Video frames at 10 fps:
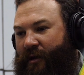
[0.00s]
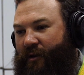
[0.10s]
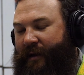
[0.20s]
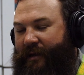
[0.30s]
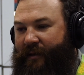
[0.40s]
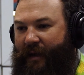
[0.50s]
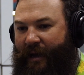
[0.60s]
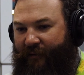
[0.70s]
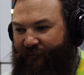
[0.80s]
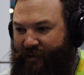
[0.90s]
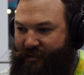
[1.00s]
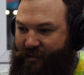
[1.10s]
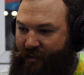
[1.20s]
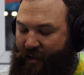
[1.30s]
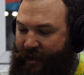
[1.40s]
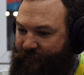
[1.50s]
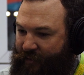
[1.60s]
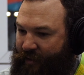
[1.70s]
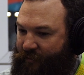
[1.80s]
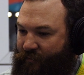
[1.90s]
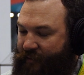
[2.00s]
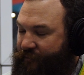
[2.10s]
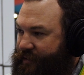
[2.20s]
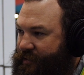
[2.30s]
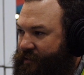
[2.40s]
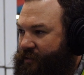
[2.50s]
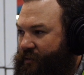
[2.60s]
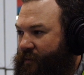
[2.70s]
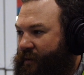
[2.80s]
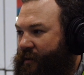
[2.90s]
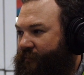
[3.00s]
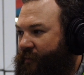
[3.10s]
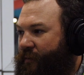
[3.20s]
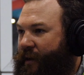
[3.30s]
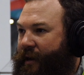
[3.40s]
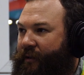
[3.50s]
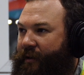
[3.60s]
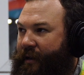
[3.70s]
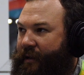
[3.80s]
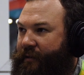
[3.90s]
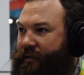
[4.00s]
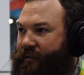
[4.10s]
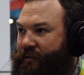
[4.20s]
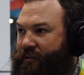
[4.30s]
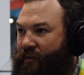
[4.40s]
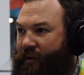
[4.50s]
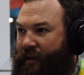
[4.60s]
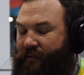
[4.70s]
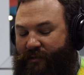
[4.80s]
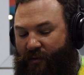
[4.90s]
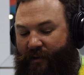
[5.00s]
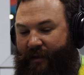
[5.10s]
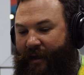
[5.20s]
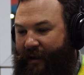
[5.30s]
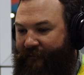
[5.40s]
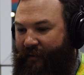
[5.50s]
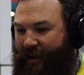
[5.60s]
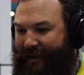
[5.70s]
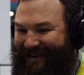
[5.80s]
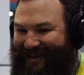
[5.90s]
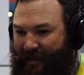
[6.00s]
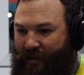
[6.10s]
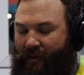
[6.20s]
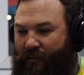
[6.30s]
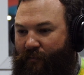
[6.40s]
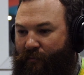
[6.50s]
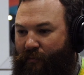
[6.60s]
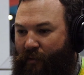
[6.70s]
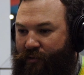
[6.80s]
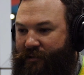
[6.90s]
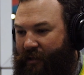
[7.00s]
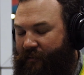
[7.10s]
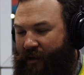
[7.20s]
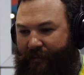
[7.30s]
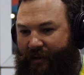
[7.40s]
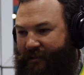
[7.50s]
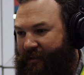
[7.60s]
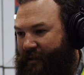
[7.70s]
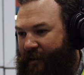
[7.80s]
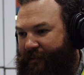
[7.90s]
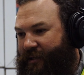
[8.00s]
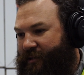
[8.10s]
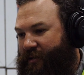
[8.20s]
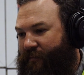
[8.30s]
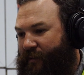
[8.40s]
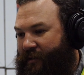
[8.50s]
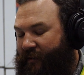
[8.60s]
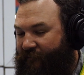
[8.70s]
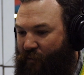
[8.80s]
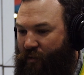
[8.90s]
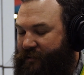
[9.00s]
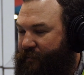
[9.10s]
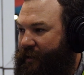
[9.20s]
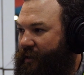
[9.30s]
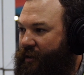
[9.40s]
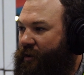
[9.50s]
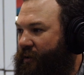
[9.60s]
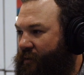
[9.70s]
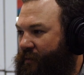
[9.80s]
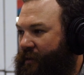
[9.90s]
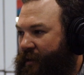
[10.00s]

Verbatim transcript: you know, I did that. I fished IFA redfish tour for mm-hmm. a while, and so when I was doing that, it, I did it mostly not because of the competition, but to force me to go